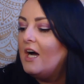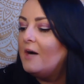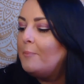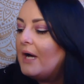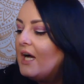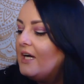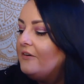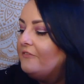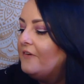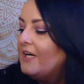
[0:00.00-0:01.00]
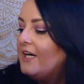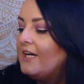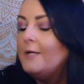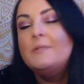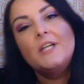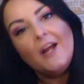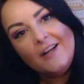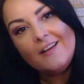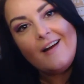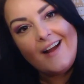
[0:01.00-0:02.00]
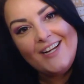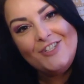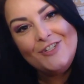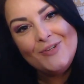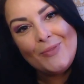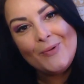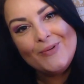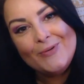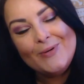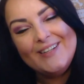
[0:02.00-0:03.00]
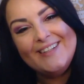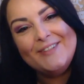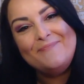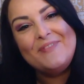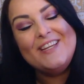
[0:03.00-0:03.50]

above um, to kind of guide you through um,